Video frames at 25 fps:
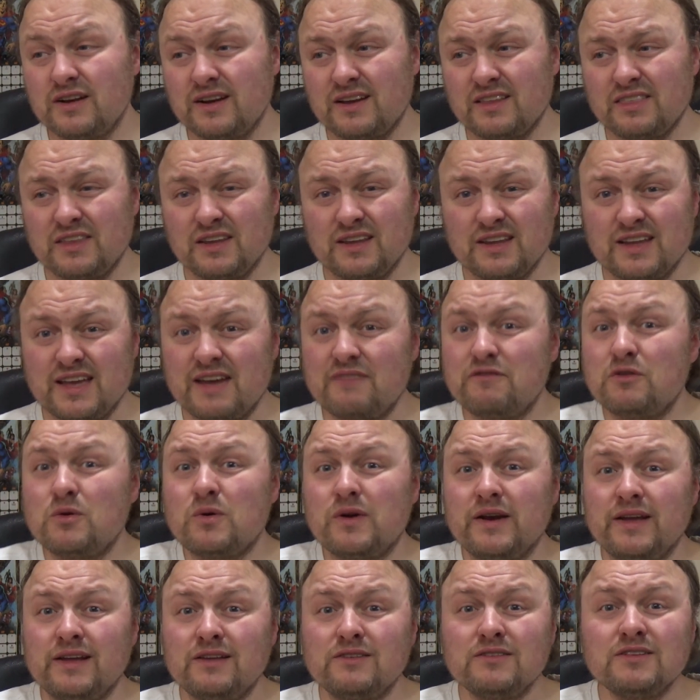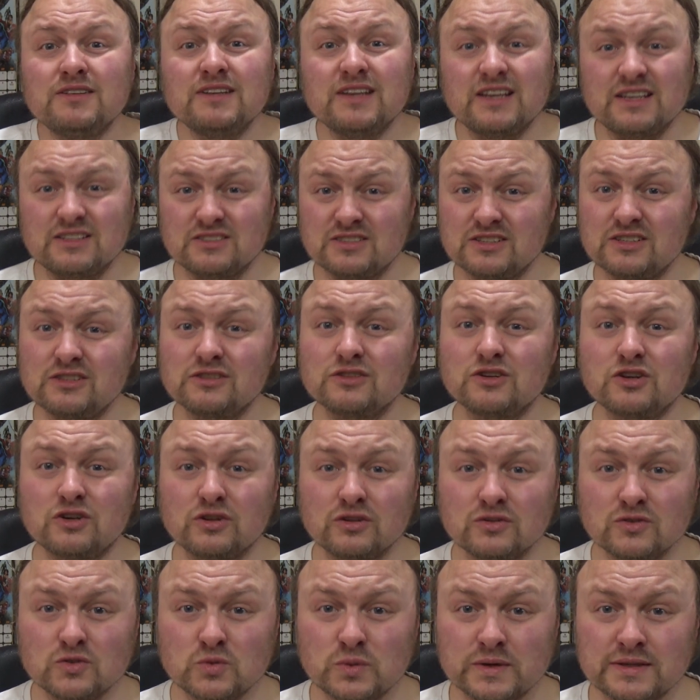and I think everyone else, it's still
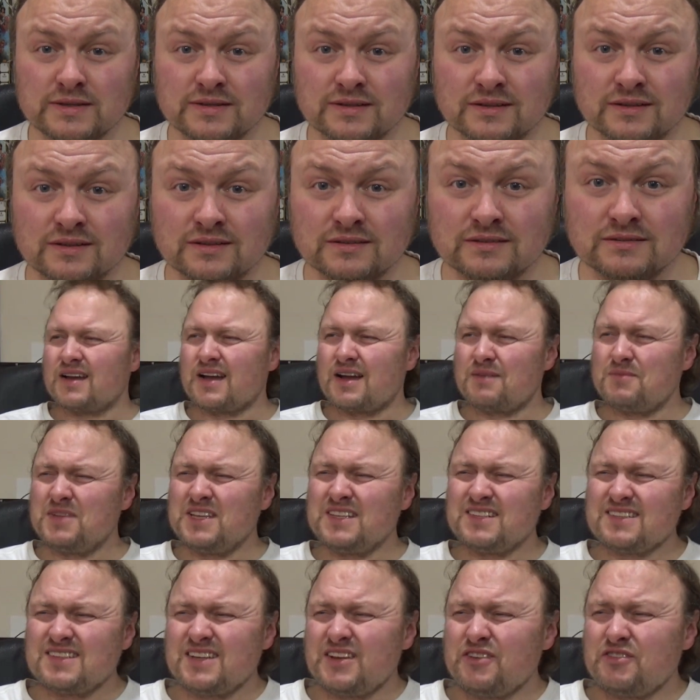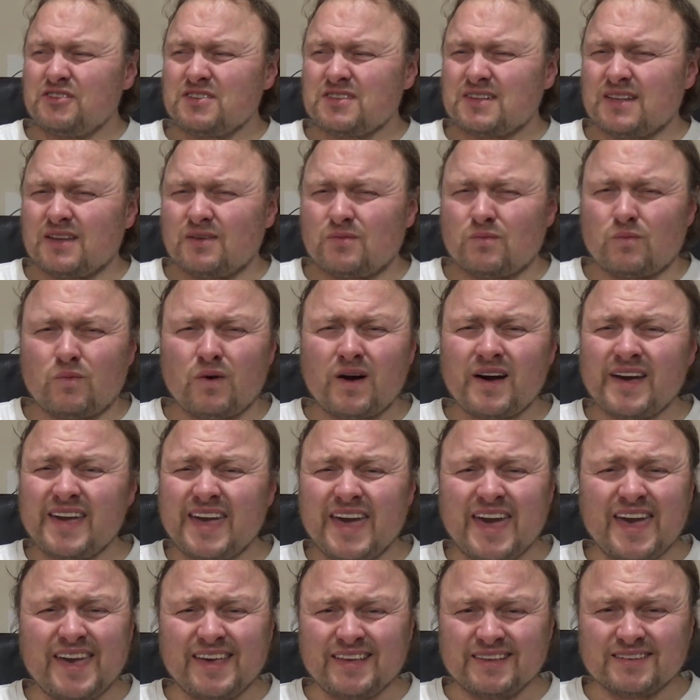called Twitter. I mean, seriously, why
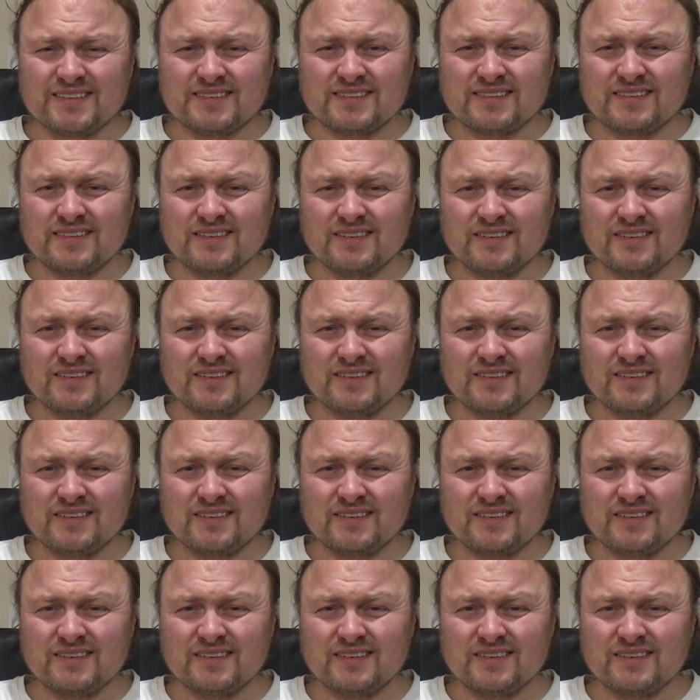X?